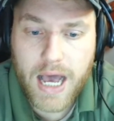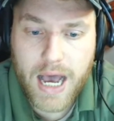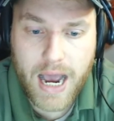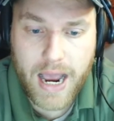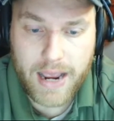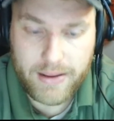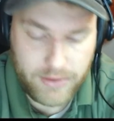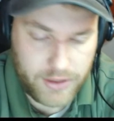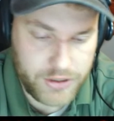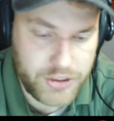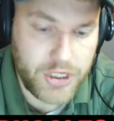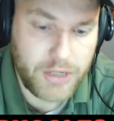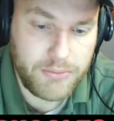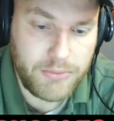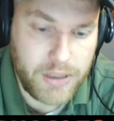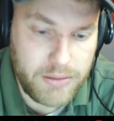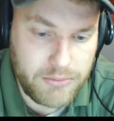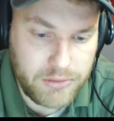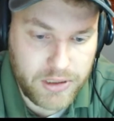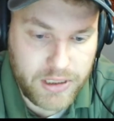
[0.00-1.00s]
I
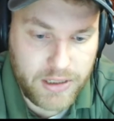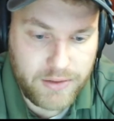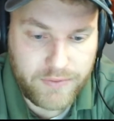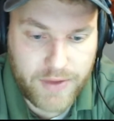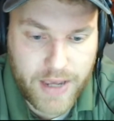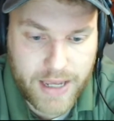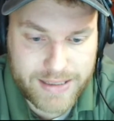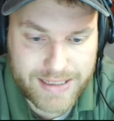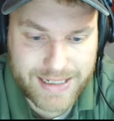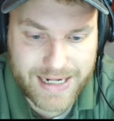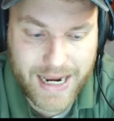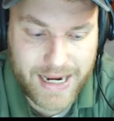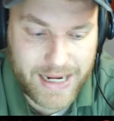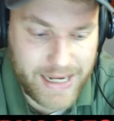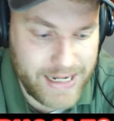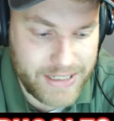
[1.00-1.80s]
legitimately believe that tonight